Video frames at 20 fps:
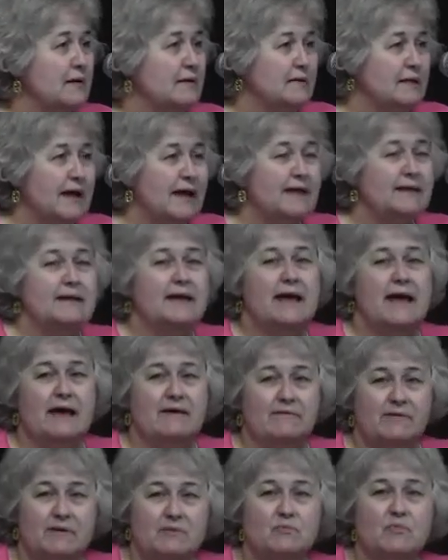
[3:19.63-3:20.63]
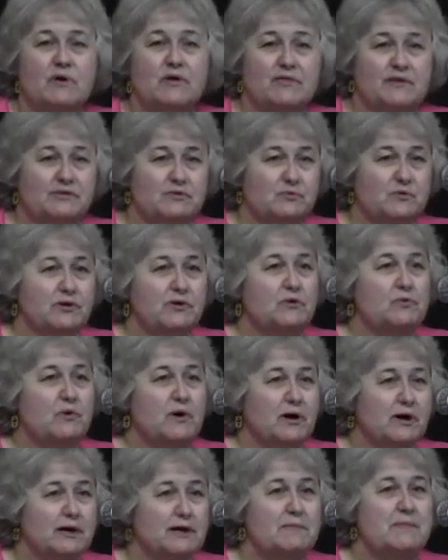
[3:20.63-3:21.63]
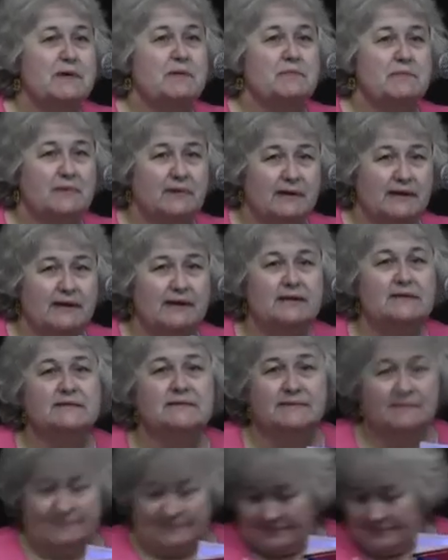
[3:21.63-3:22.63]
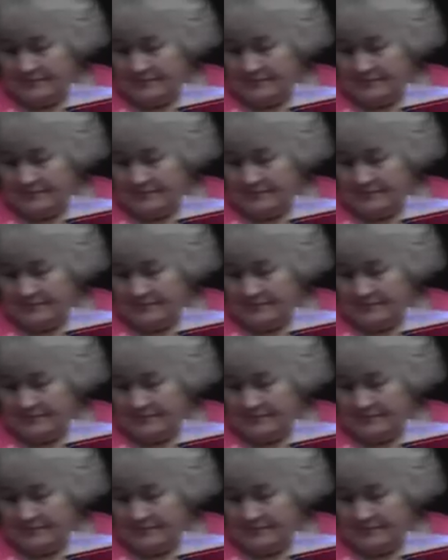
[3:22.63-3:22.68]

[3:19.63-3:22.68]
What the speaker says: glad to have him with us. Will you welcome him, please?